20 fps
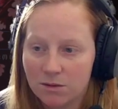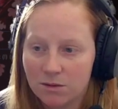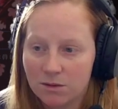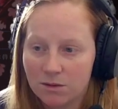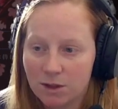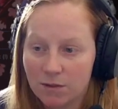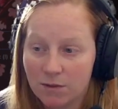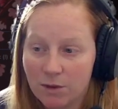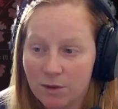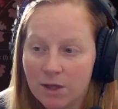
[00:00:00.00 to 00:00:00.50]

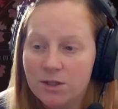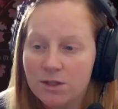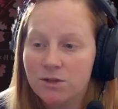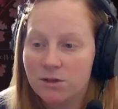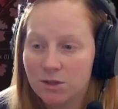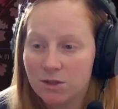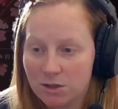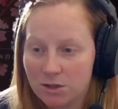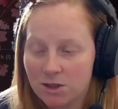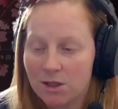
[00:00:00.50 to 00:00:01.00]
if you guys are
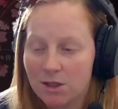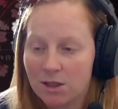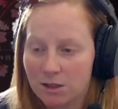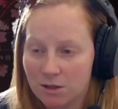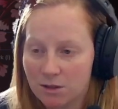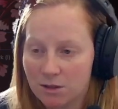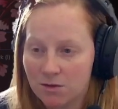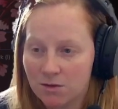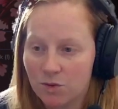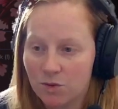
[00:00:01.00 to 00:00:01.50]
interested, I can
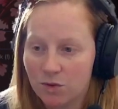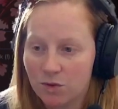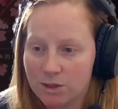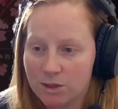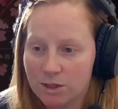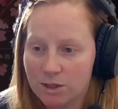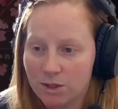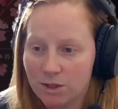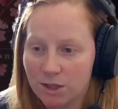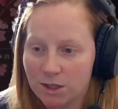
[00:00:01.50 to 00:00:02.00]
do more
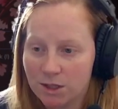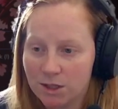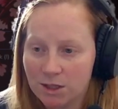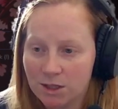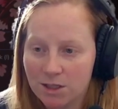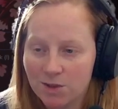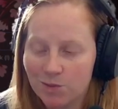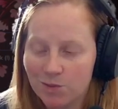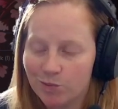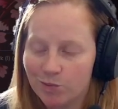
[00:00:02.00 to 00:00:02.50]
research on
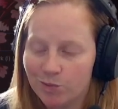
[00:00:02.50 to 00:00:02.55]
this,